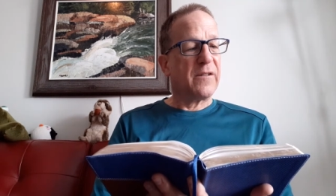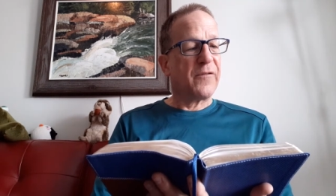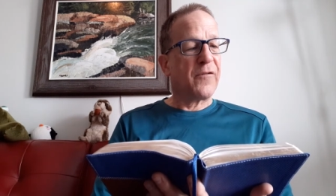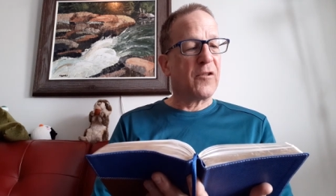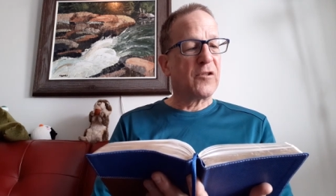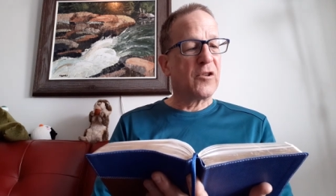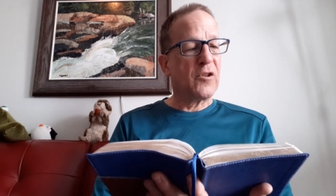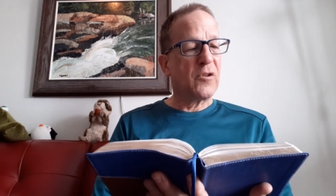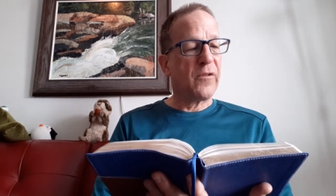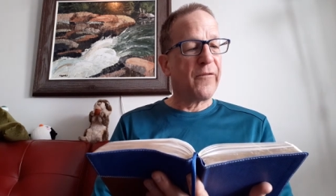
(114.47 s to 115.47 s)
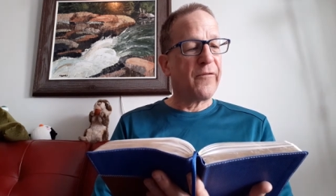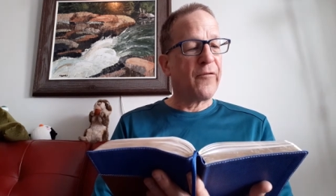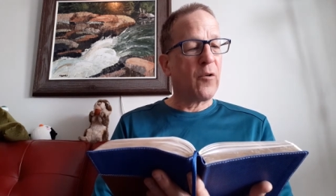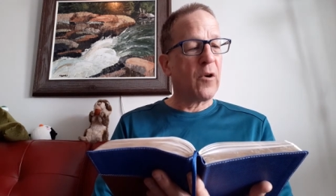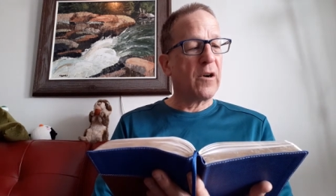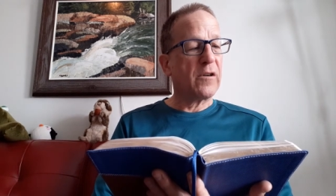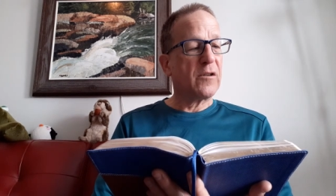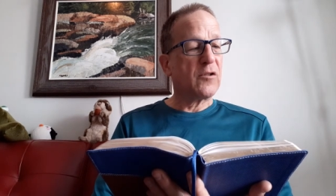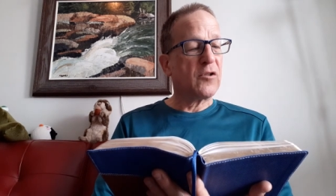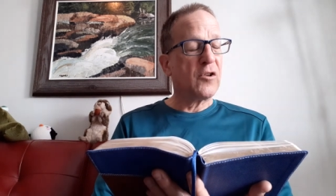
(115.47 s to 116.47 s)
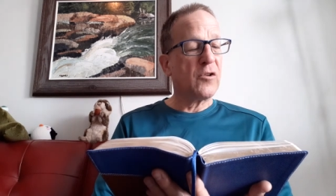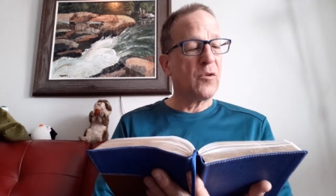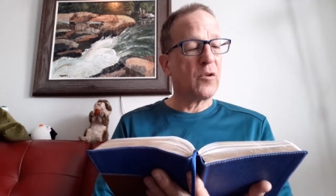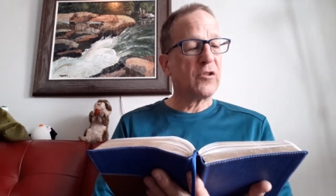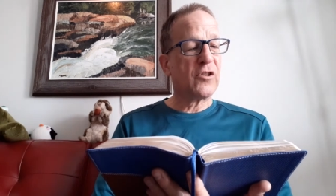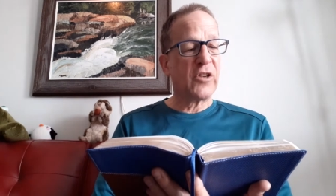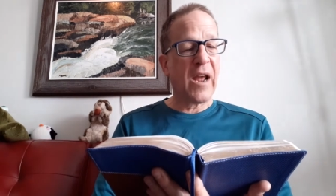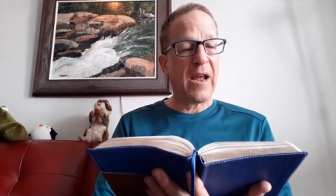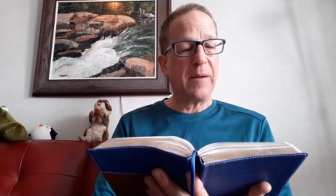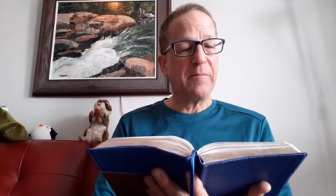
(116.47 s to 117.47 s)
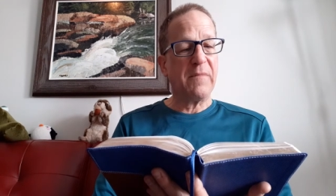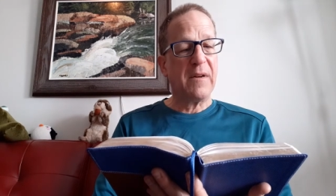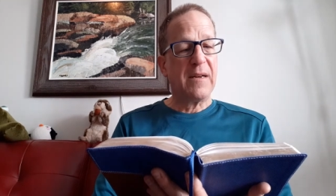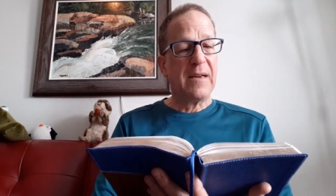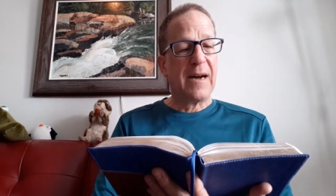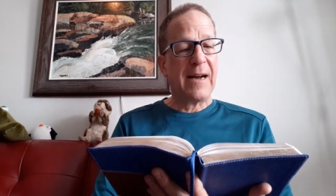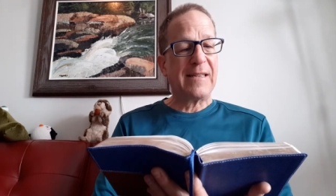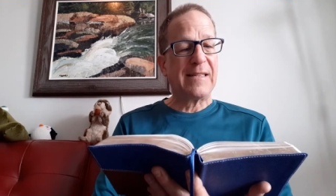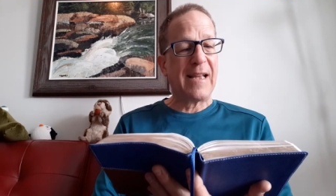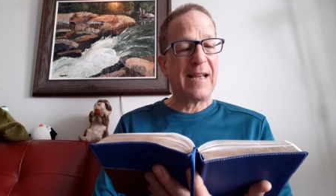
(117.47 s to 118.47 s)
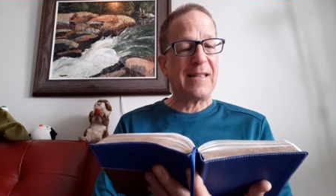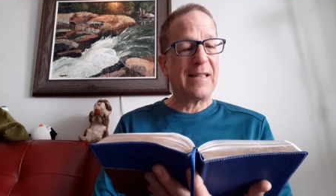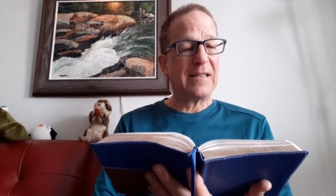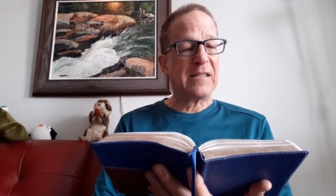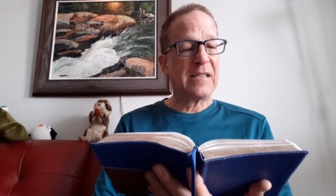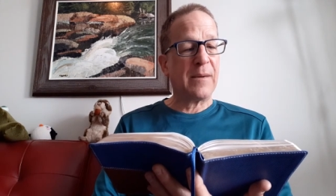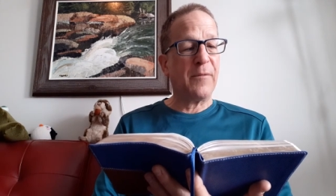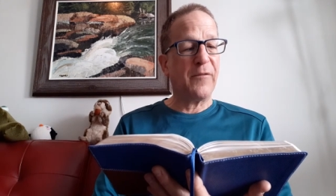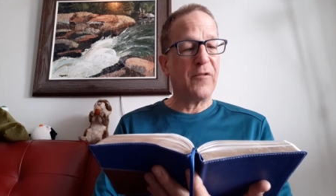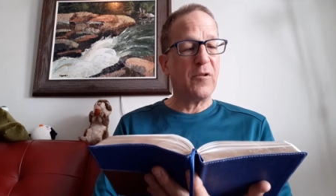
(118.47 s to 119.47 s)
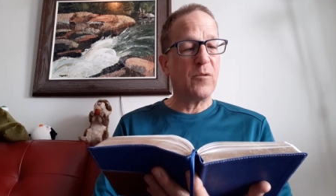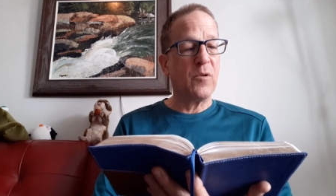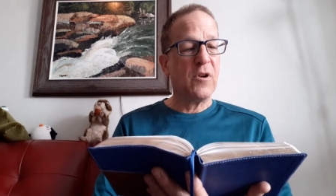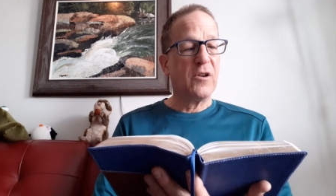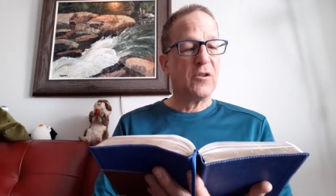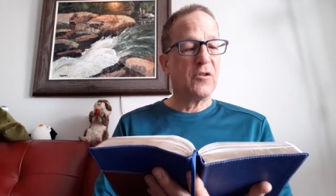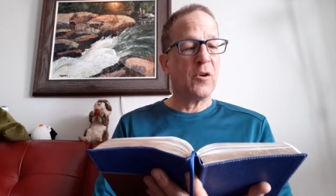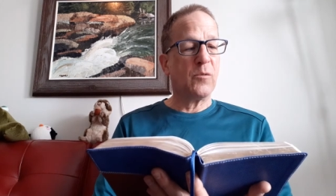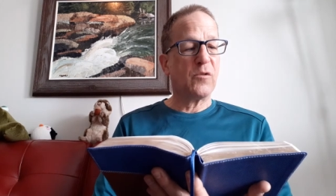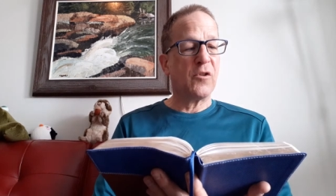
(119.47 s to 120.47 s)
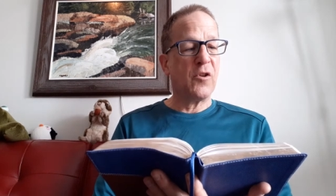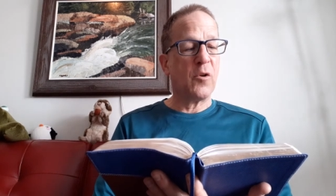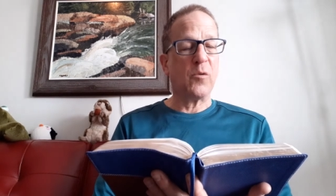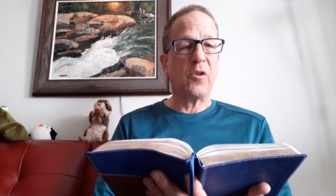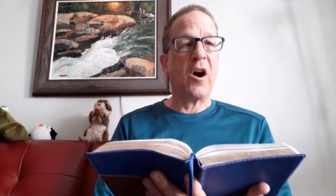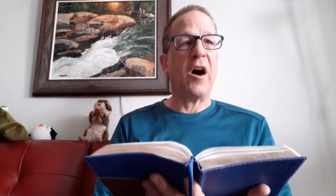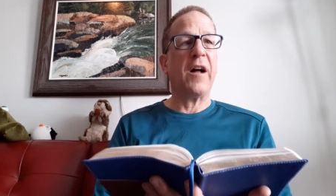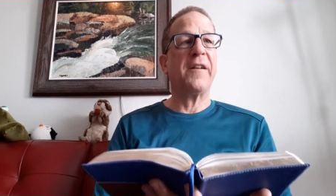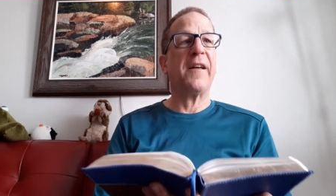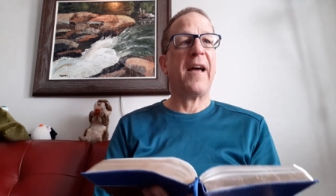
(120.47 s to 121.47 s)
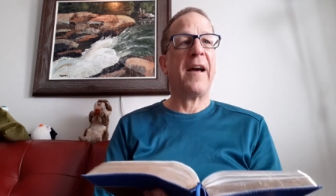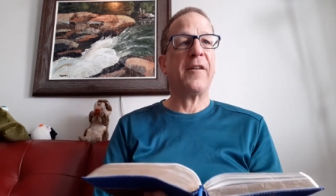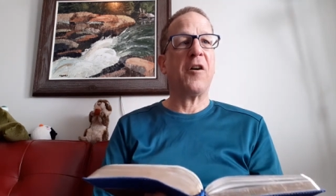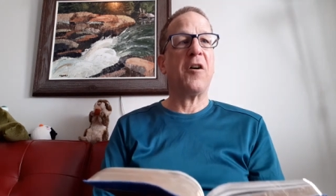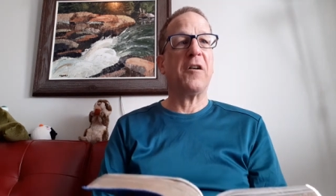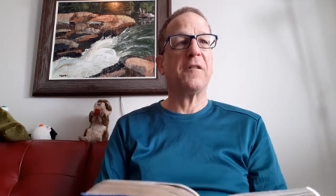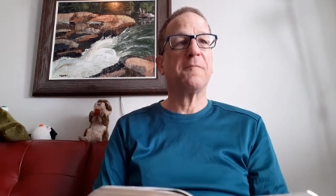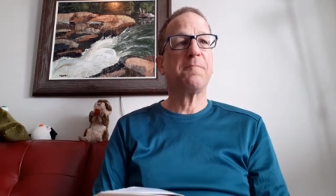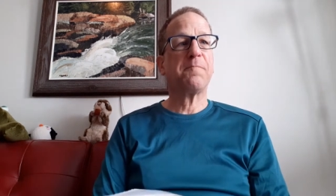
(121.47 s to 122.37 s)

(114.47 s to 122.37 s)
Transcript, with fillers: For to, for to your shame, I say that some of you don't know God at all.